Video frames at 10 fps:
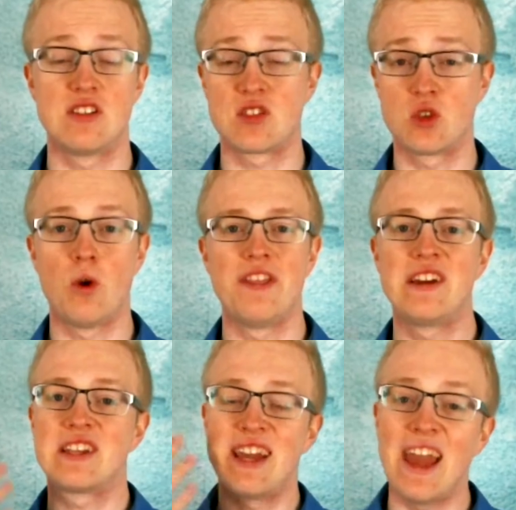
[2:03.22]
is the one
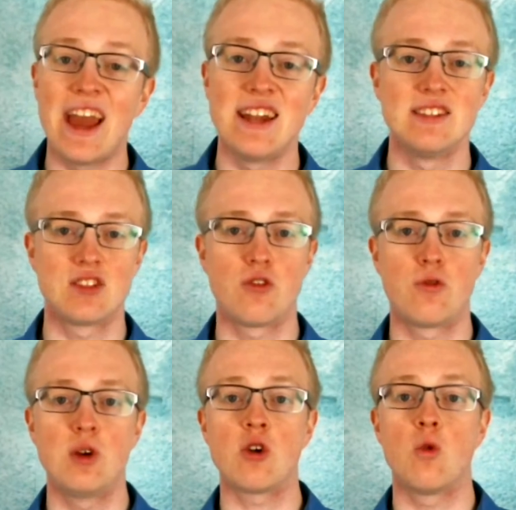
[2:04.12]
that can
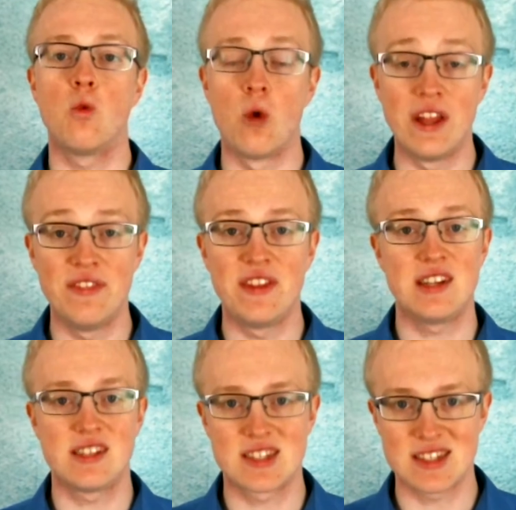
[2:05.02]
interfere when they
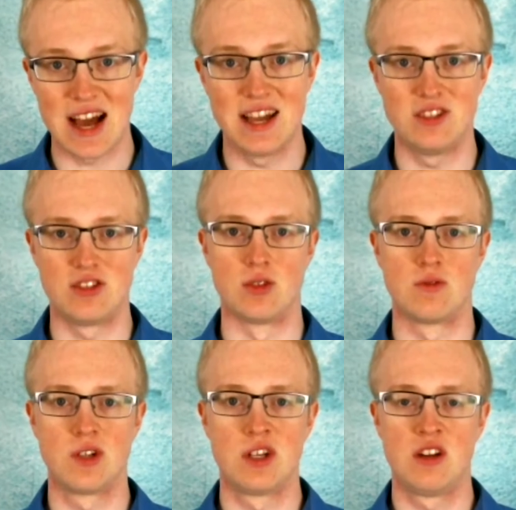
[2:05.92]
decide to.
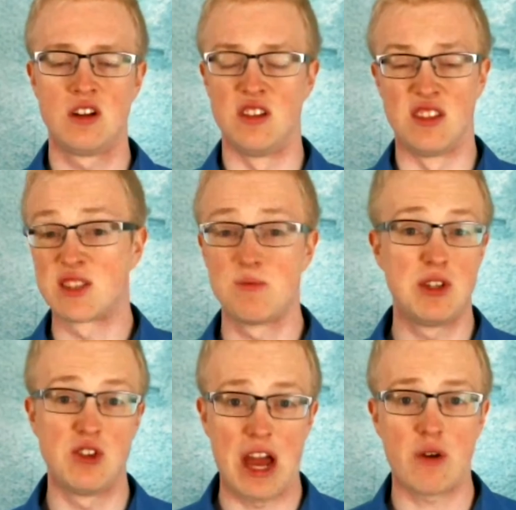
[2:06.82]
It doesn't mean
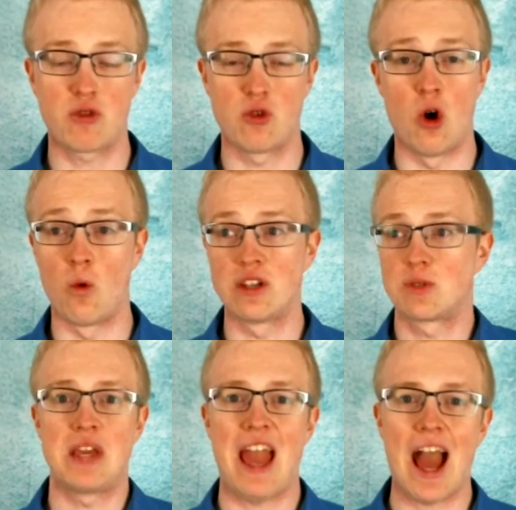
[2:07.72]
you have to always
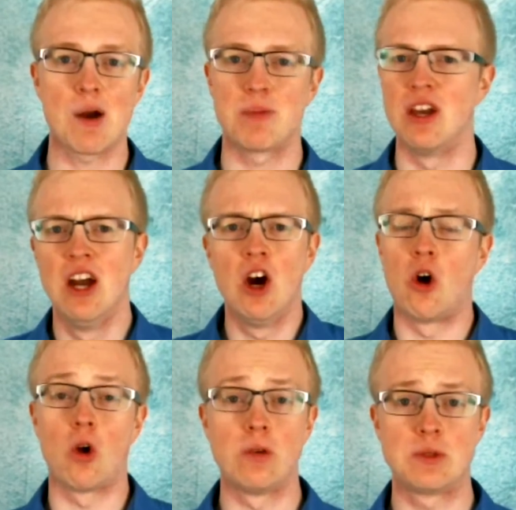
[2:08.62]
be happy
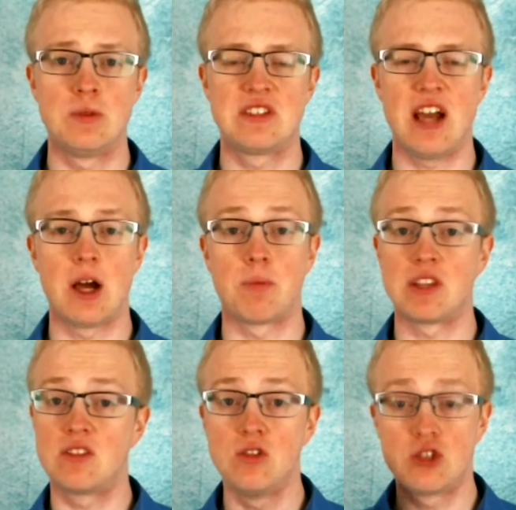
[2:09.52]
or always be sad, but
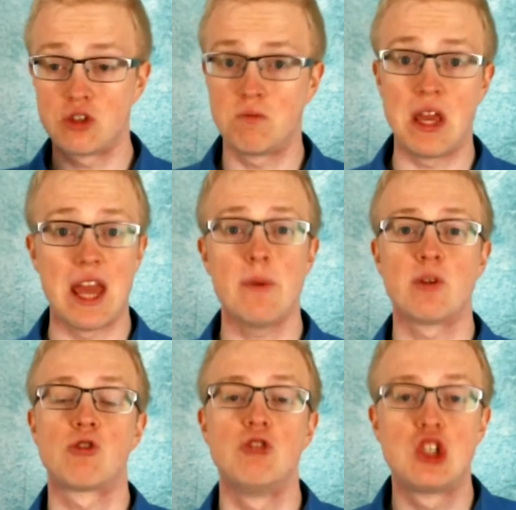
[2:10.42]
you should be able
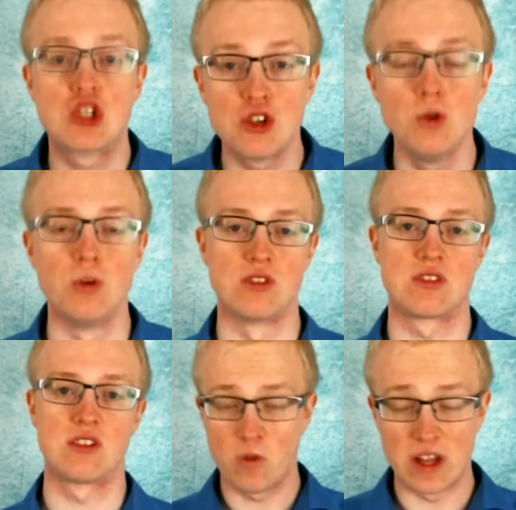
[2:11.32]
to choose.
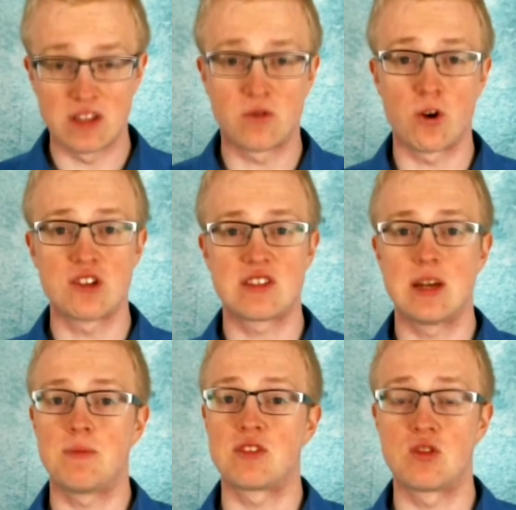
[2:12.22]
And the first
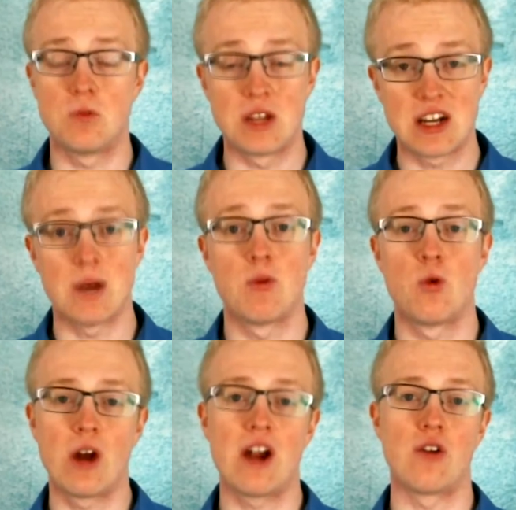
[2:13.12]
step is to become
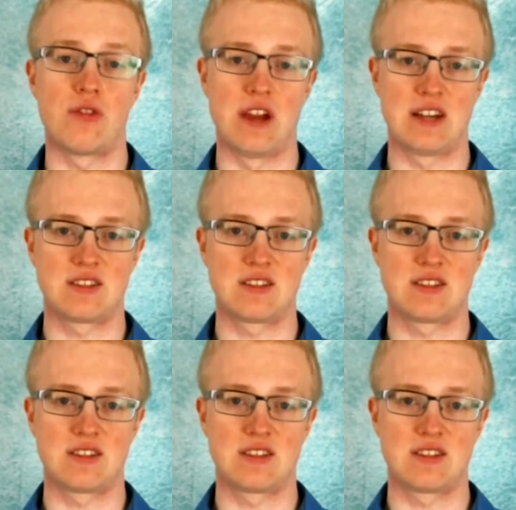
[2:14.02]
aware of that.